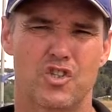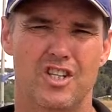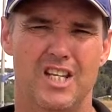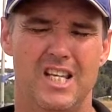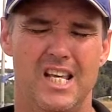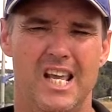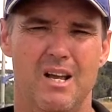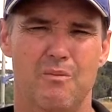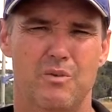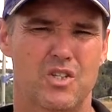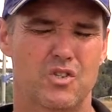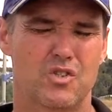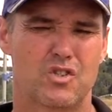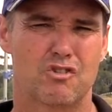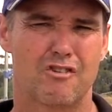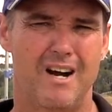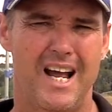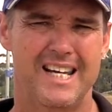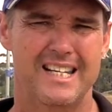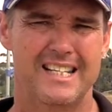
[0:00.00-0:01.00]
through the year, which is
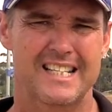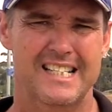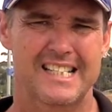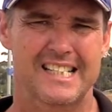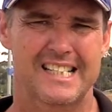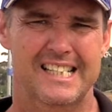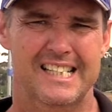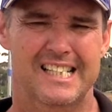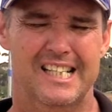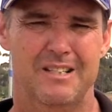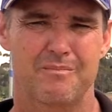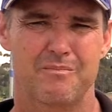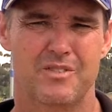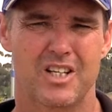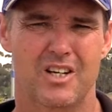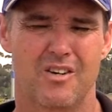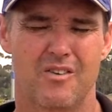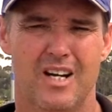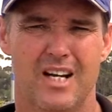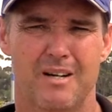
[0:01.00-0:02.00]
great.
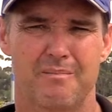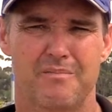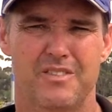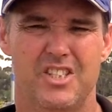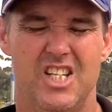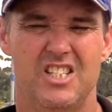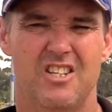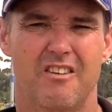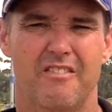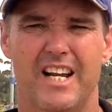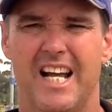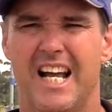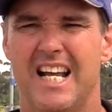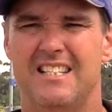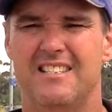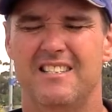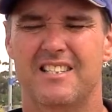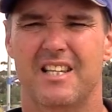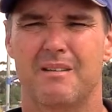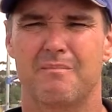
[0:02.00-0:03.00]
She's off at
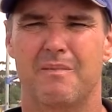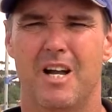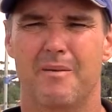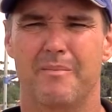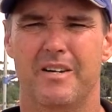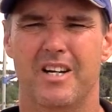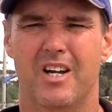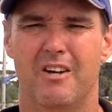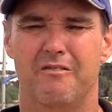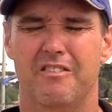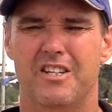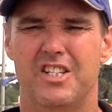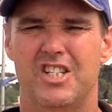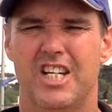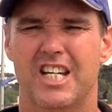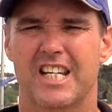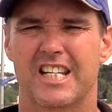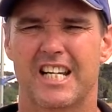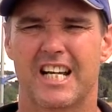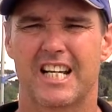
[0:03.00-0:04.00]
Hazes at the moment, and hopefully
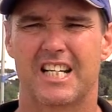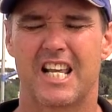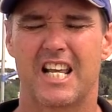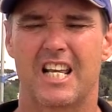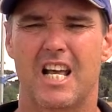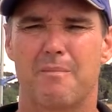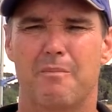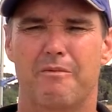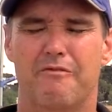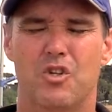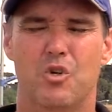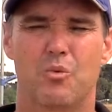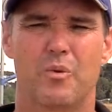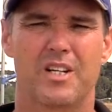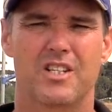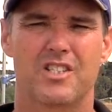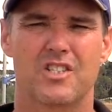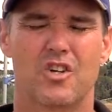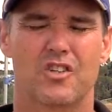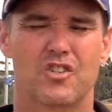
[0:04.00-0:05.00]
she can kick home a few
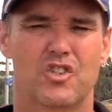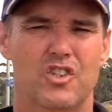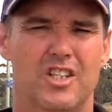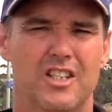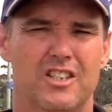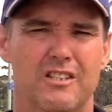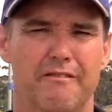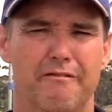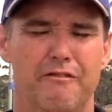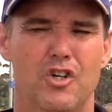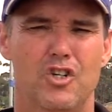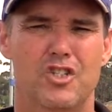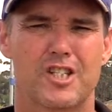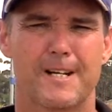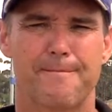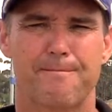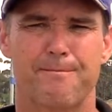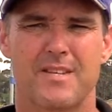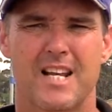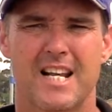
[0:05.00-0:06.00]
winners in not too distant
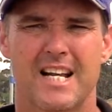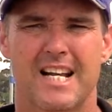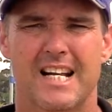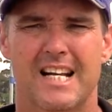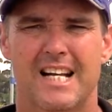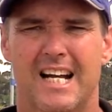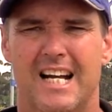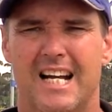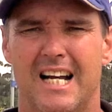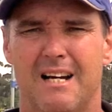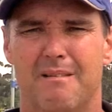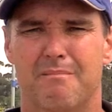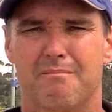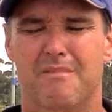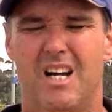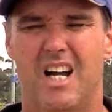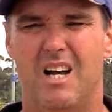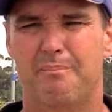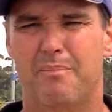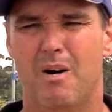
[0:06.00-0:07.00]
future.
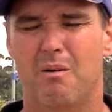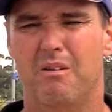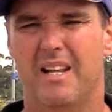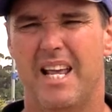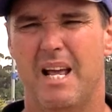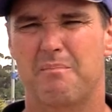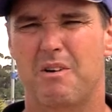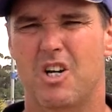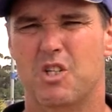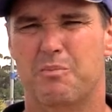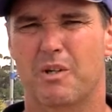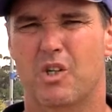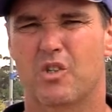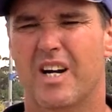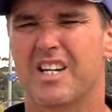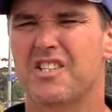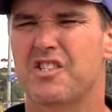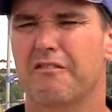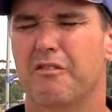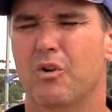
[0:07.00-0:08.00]
Probably our most
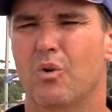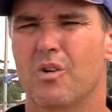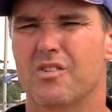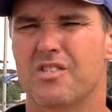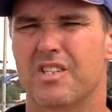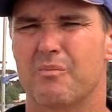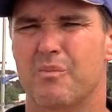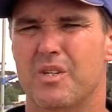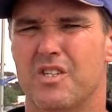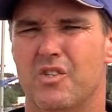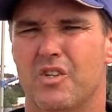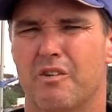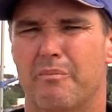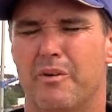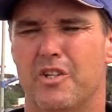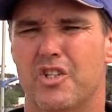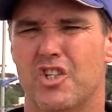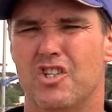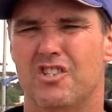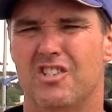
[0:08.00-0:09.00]
progressive horse that we sort of
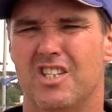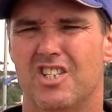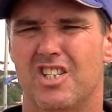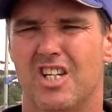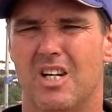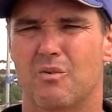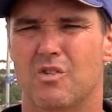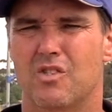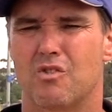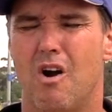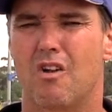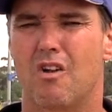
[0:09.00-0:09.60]
produced this year was